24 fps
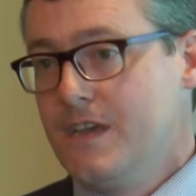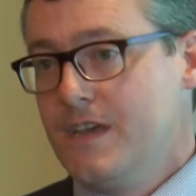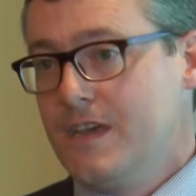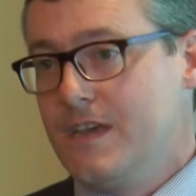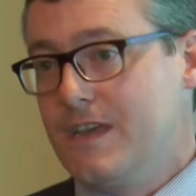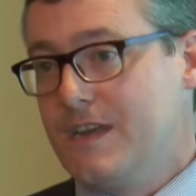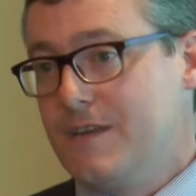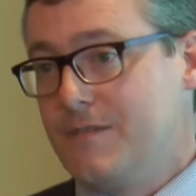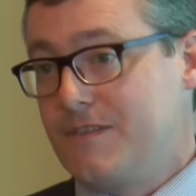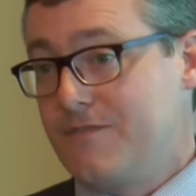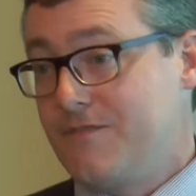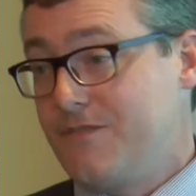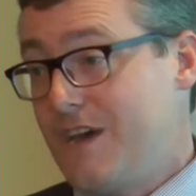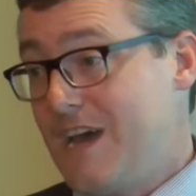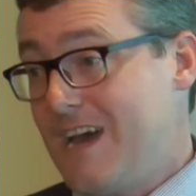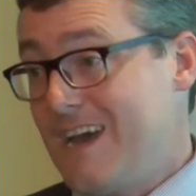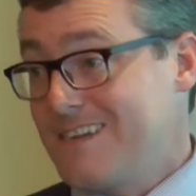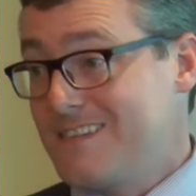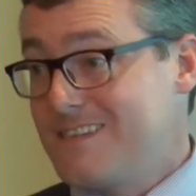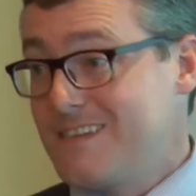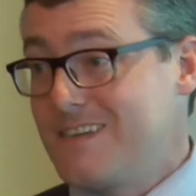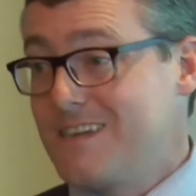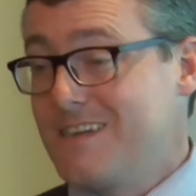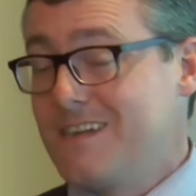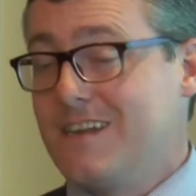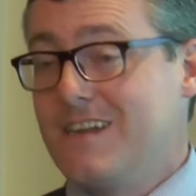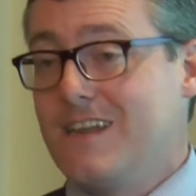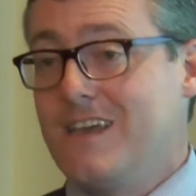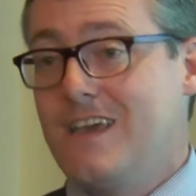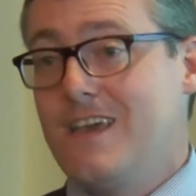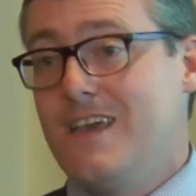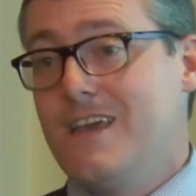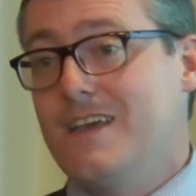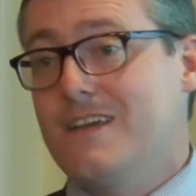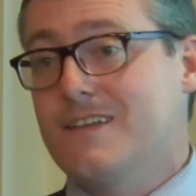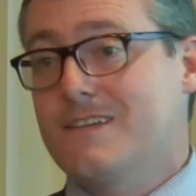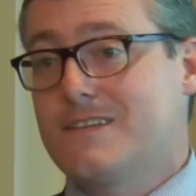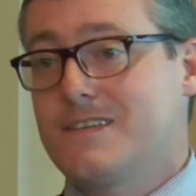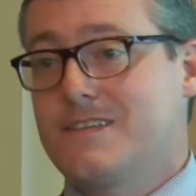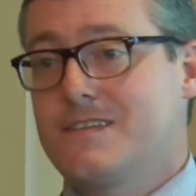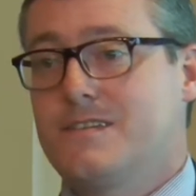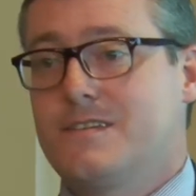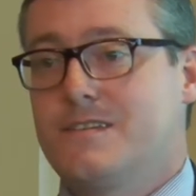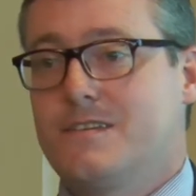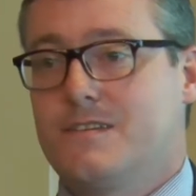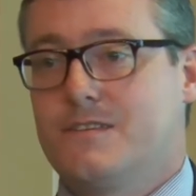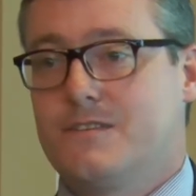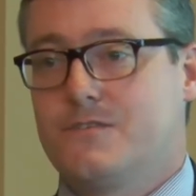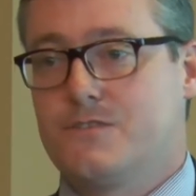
In fact, it can enhance